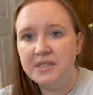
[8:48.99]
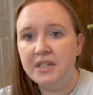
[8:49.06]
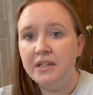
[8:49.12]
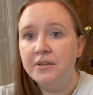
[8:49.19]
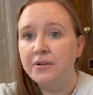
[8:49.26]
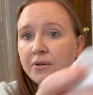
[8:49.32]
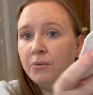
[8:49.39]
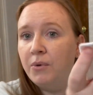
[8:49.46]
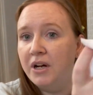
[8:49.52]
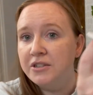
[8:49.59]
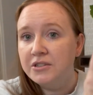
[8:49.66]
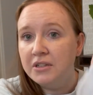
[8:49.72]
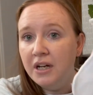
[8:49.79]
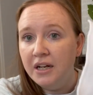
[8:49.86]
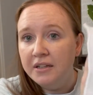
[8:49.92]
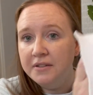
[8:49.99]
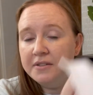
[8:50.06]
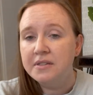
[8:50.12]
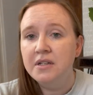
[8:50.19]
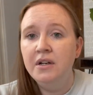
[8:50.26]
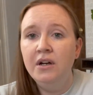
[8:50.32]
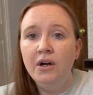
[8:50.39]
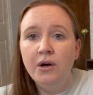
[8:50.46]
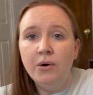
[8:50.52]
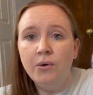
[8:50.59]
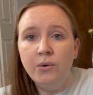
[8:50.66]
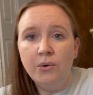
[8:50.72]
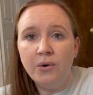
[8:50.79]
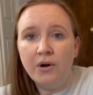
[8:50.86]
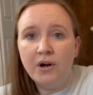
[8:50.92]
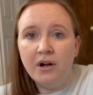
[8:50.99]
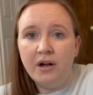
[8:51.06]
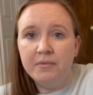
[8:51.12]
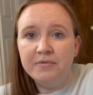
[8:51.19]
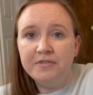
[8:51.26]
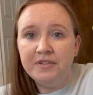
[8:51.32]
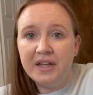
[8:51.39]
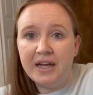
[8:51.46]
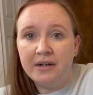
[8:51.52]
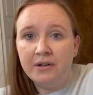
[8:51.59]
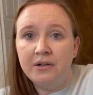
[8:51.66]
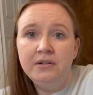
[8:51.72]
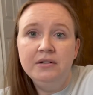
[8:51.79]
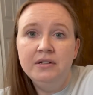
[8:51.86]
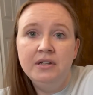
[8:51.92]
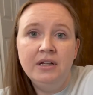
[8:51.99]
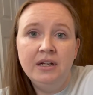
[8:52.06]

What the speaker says: either washcloths or flannel